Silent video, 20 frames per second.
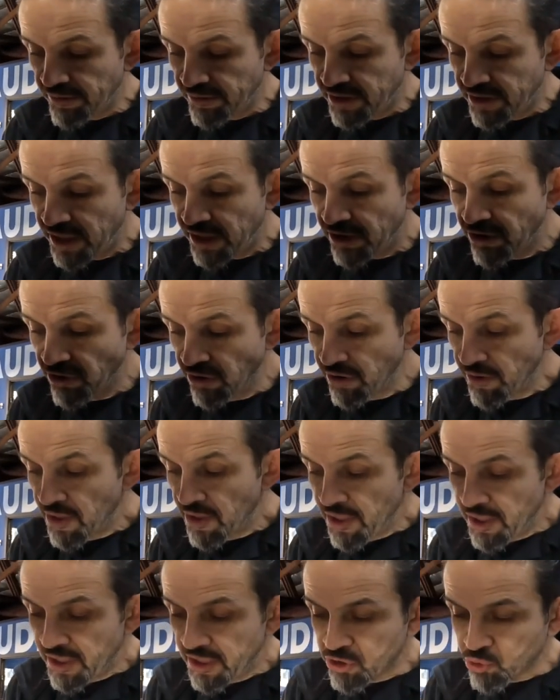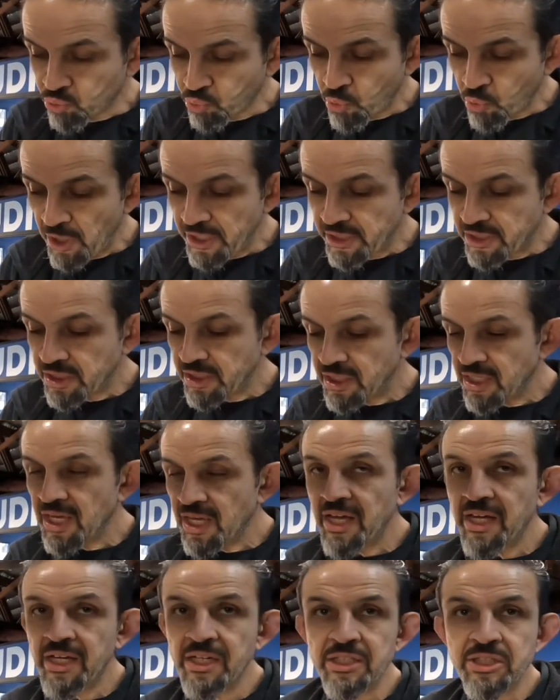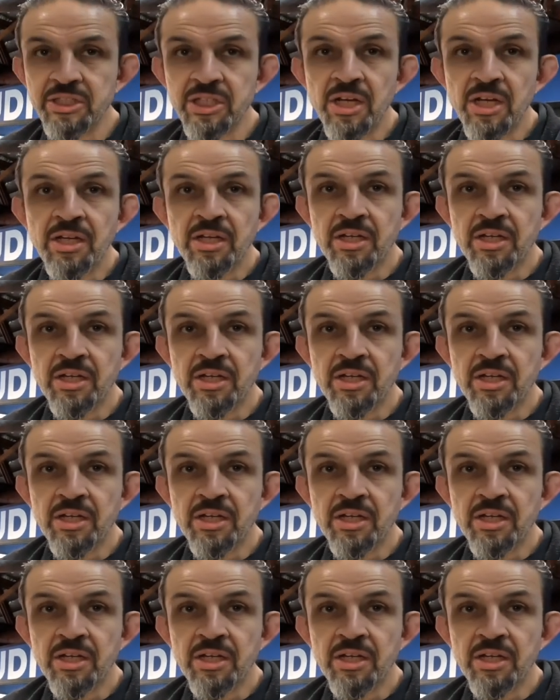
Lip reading: deadener is right to the edge,